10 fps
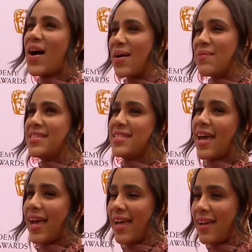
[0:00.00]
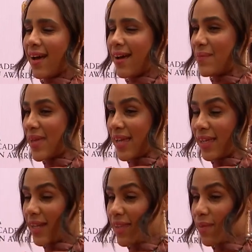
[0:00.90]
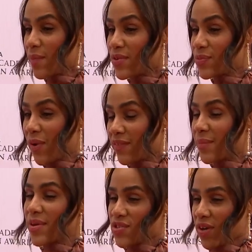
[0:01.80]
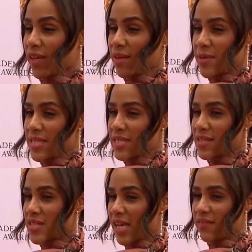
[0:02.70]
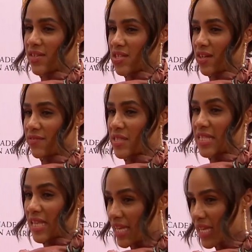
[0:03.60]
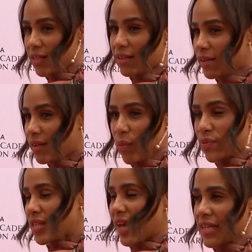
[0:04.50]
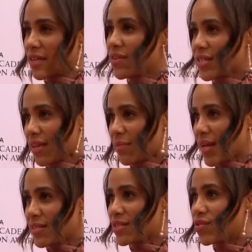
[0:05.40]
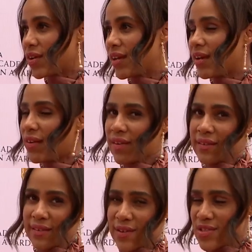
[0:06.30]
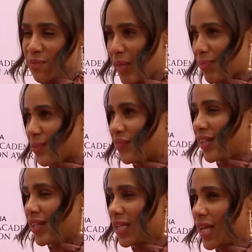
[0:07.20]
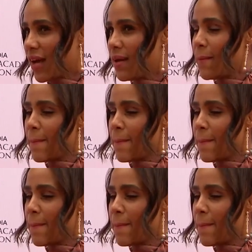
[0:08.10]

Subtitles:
I would say, I mean, one of the most striking pieces of television I've seen altogether is I May Destroy You, and lots of people feel like that.